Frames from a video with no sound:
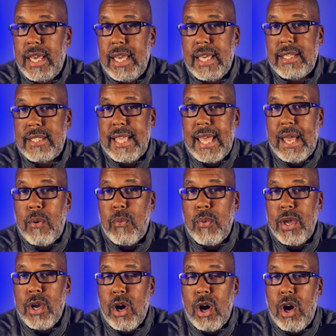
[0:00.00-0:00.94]
is that
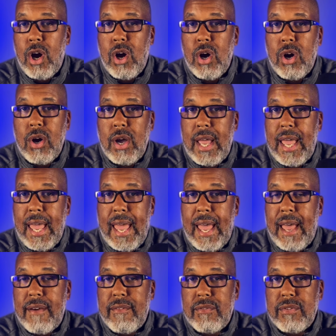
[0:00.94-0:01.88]
we all
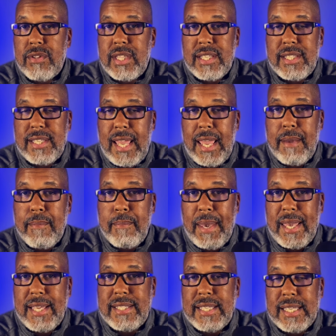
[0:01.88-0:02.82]
have the same
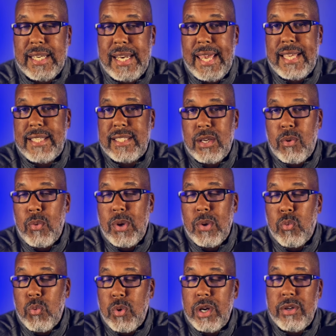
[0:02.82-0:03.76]
basic needs and
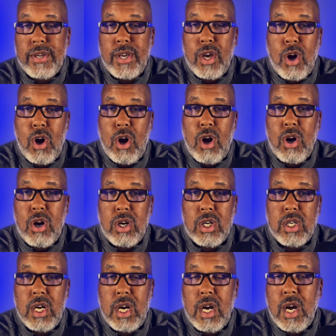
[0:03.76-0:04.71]
we really
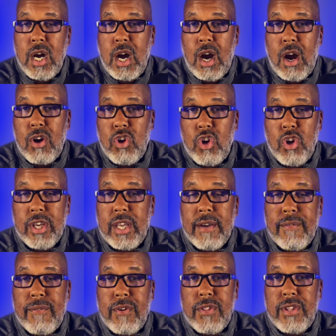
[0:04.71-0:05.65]
all are
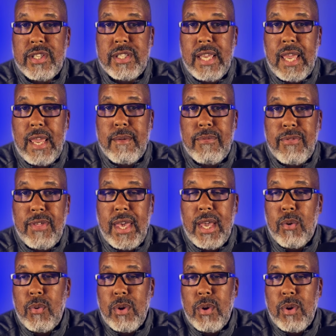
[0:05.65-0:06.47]
looking for the same thing.